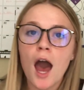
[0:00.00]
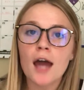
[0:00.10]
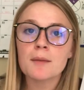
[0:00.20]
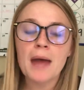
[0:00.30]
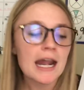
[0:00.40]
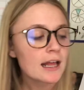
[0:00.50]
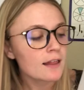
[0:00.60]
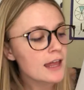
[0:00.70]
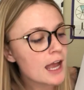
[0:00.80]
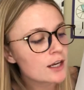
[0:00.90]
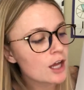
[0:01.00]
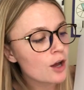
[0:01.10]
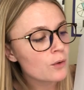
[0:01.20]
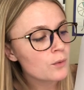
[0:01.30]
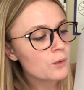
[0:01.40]
Automatically I
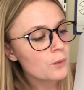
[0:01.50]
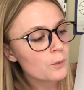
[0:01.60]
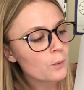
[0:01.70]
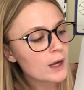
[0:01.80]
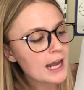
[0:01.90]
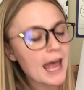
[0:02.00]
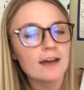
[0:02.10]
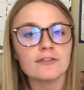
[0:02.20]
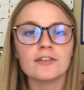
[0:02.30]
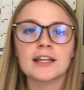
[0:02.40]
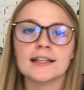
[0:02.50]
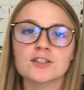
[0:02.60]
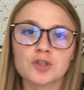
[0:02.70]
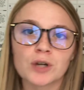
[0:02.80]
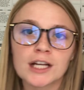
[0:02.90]
know 1/2
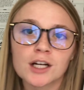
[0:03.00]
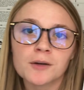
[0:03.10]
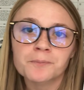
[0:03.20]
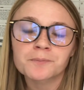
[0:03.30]
is greater,